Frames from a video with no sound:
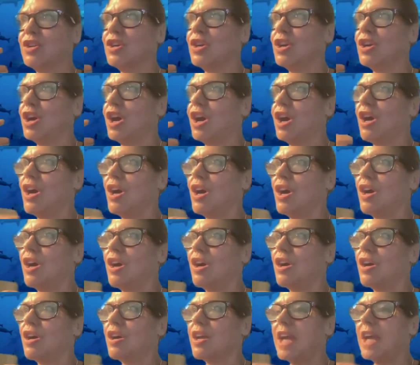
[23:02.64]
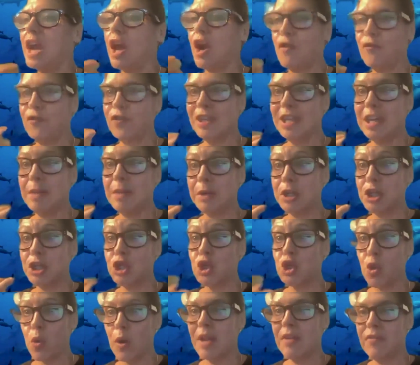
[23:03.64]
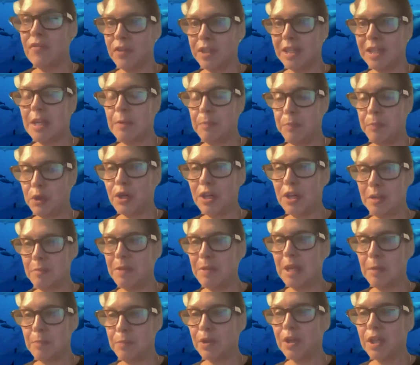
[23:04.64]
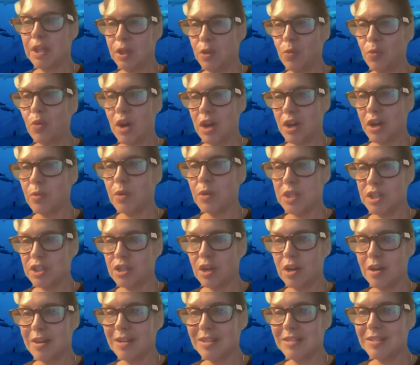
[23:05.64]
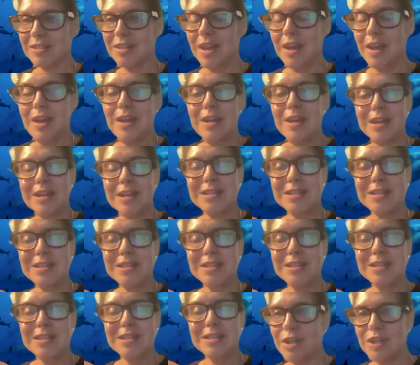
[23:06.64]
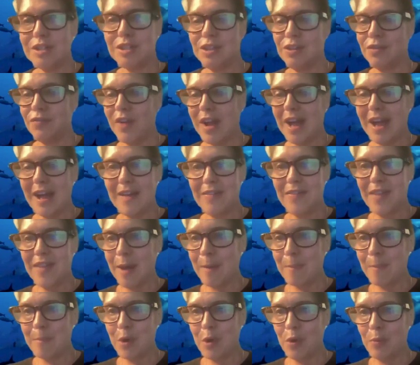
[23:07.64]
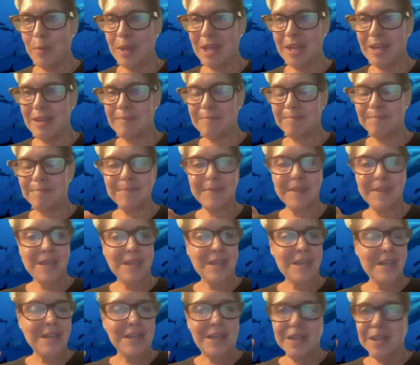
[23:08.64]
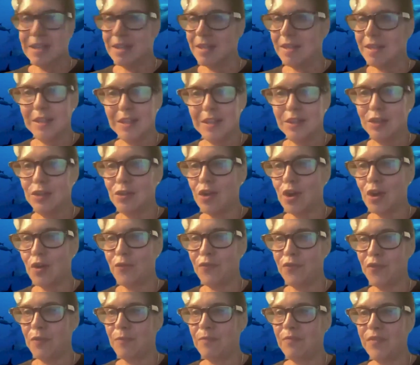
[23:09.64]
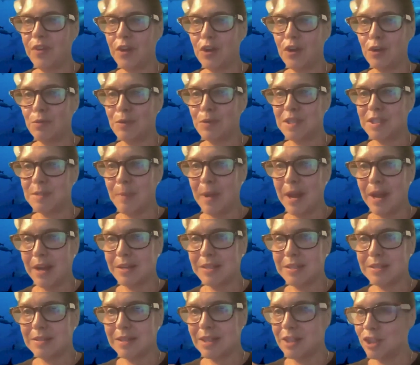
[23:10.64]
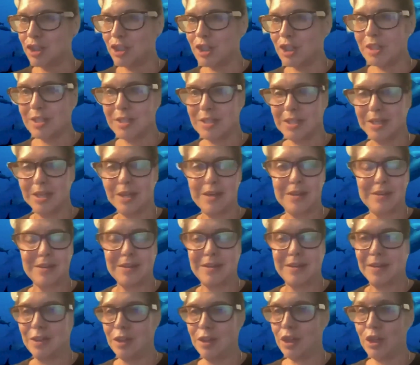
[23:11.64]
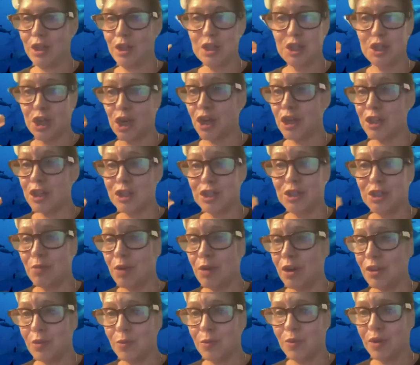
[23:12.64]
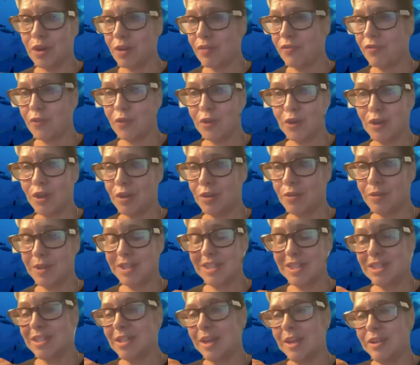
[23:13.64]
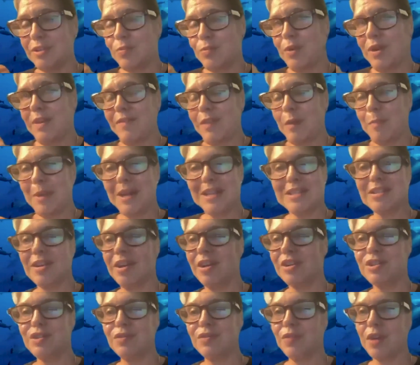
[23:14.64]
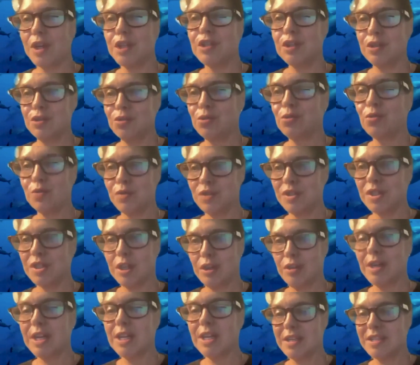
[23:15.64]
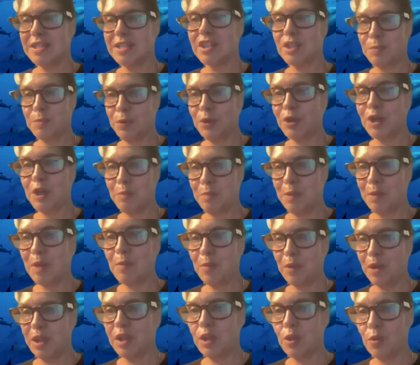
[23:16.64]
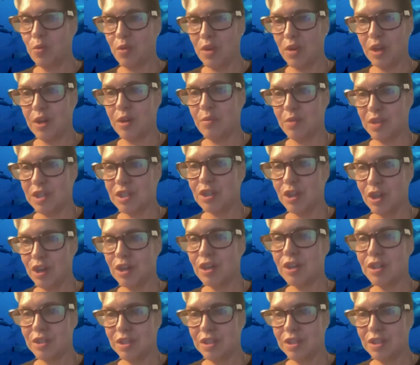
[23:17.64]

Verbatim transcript: uh, carefully but joyfully putting people in the water with sharks. Because as soon as you've had that moment, you go from fear to respect. It's just it, the sharks do all the work for you. It's it's one of the best conservation tools there is. Is putting people in the water with sharks.